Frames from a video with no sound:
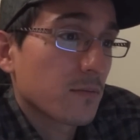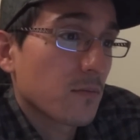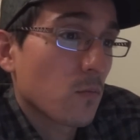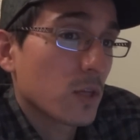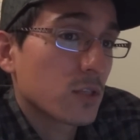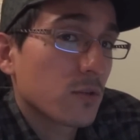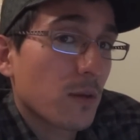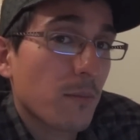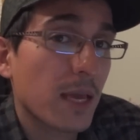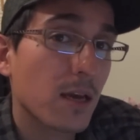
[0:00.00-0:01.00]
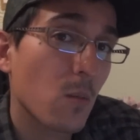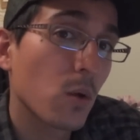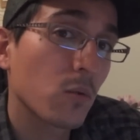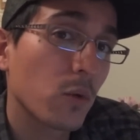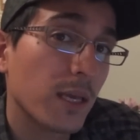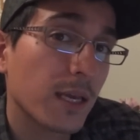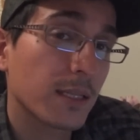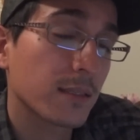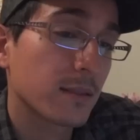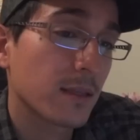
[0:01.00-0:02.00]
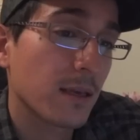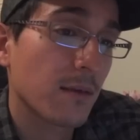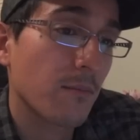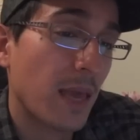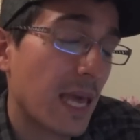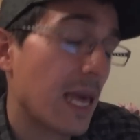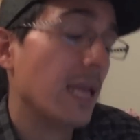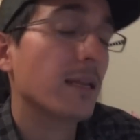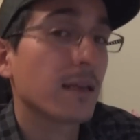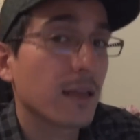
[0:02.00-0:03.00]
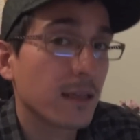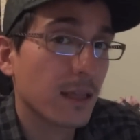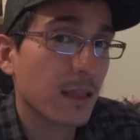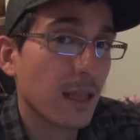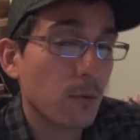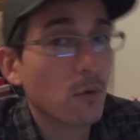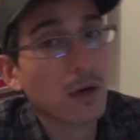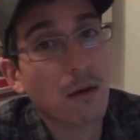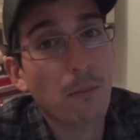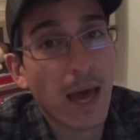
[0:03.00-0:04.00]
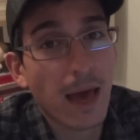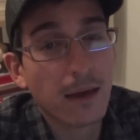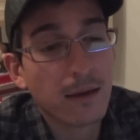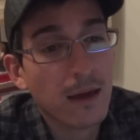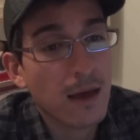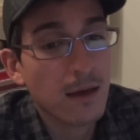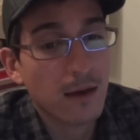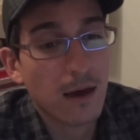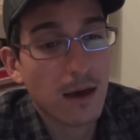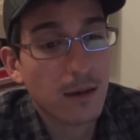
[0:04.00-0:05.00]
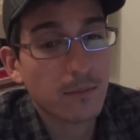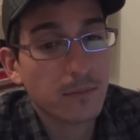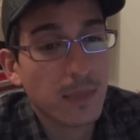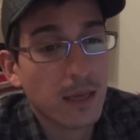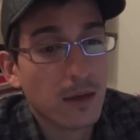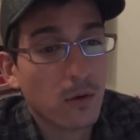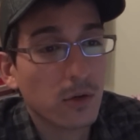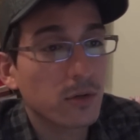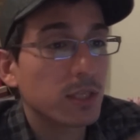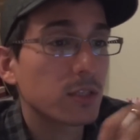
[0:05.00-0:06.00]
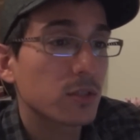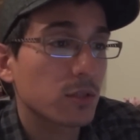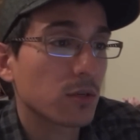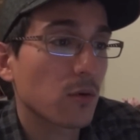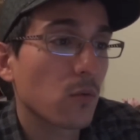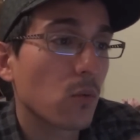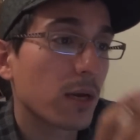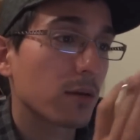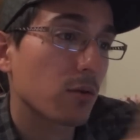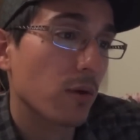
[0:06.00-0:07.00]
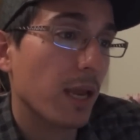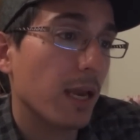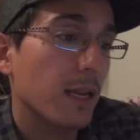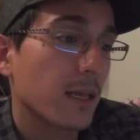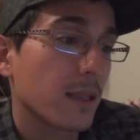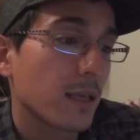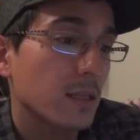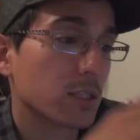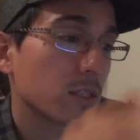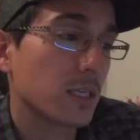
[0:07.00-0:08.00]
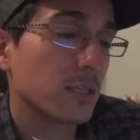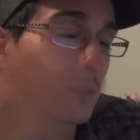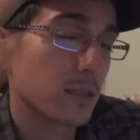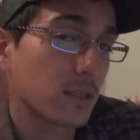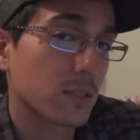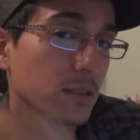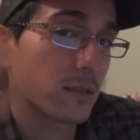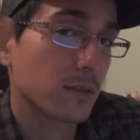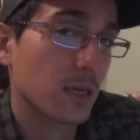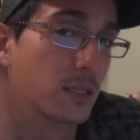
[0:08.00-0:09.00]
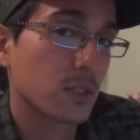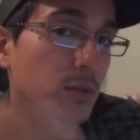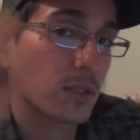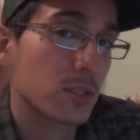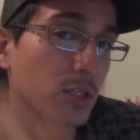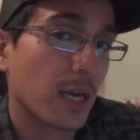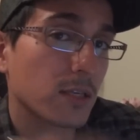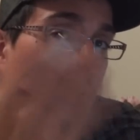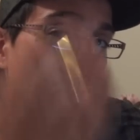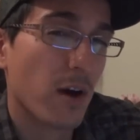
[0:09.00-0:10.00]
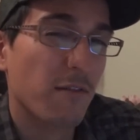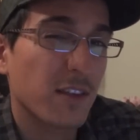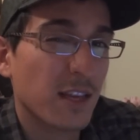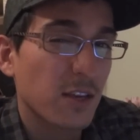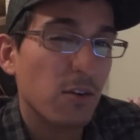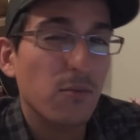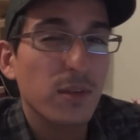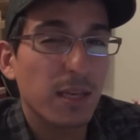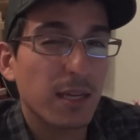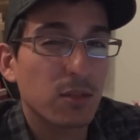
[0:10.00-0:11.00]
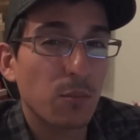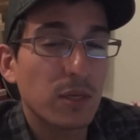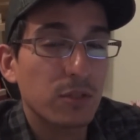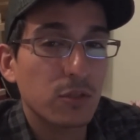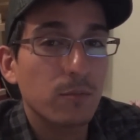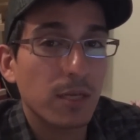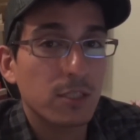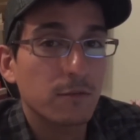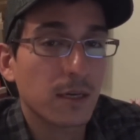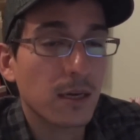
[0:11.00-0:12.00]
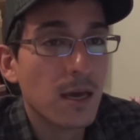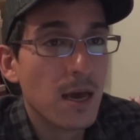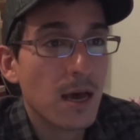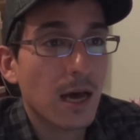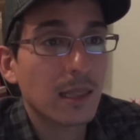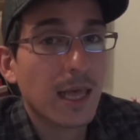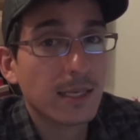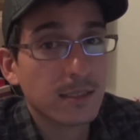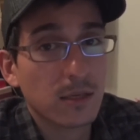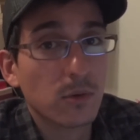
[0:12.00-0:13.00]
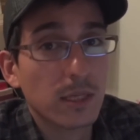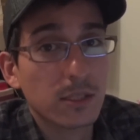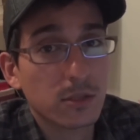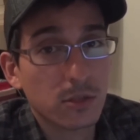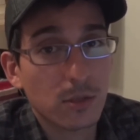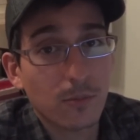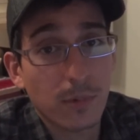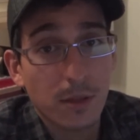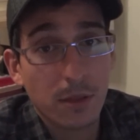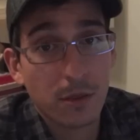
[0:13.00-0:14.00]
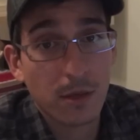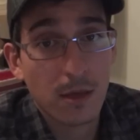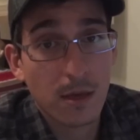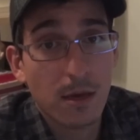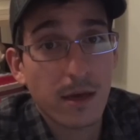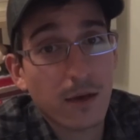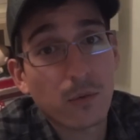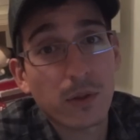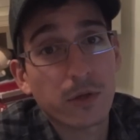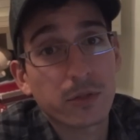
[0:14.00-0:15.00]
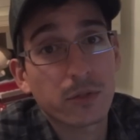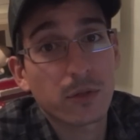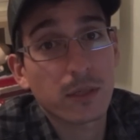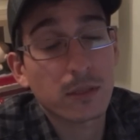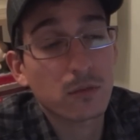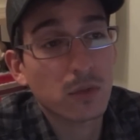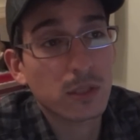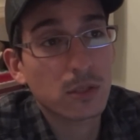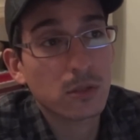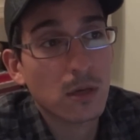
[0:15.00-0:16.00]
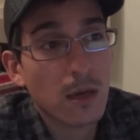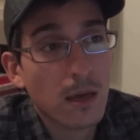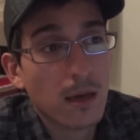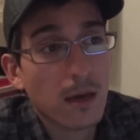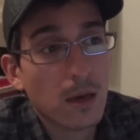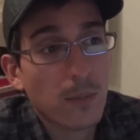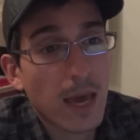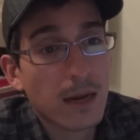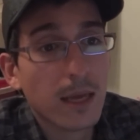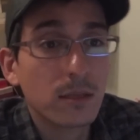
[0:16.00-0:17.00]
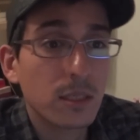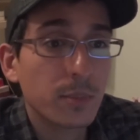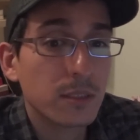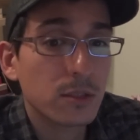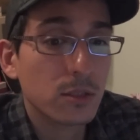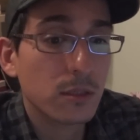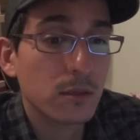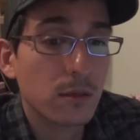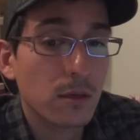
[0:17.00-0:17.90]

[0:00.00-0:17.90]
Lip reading: one student may come one week and may hate it and then they won't come back. Or you teach, one grade and then the students change so often that you don't really get to build too much of a lasting relationship with your students, which at an ALT position,